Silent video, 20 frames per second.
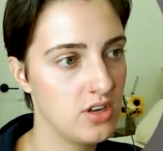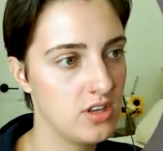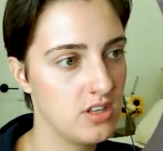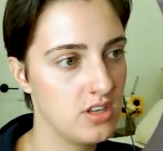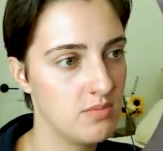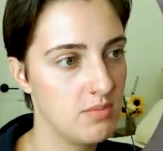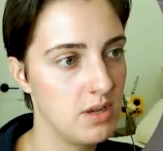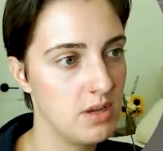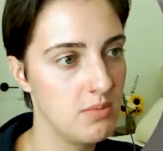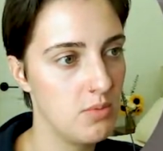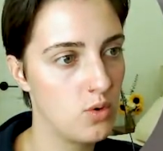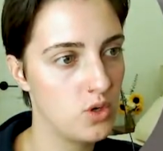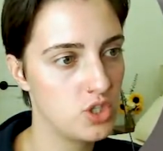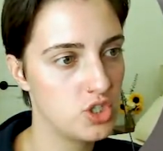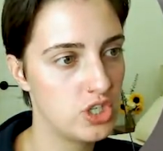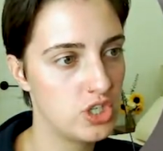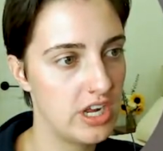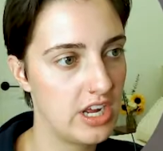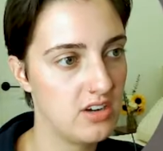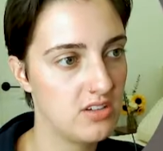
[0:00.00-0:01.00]
a little bit more
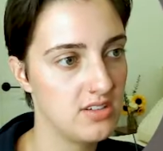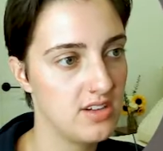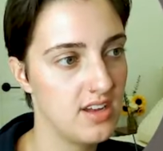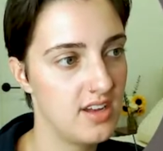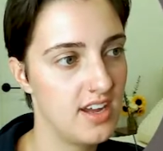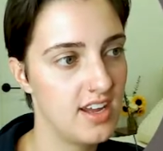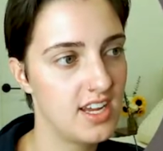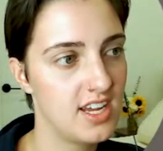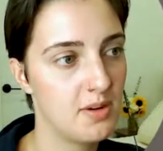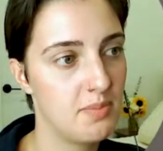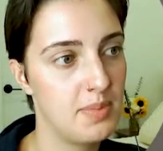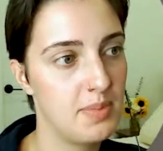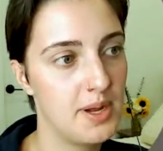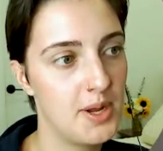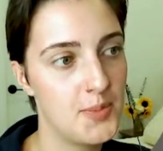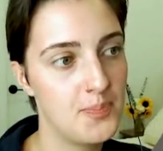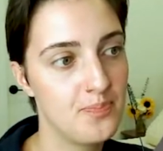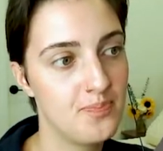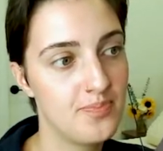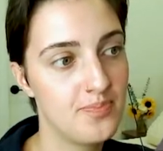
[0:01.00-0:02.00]
childlike,
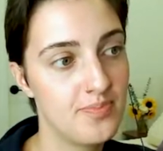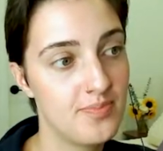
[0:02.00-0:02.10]
but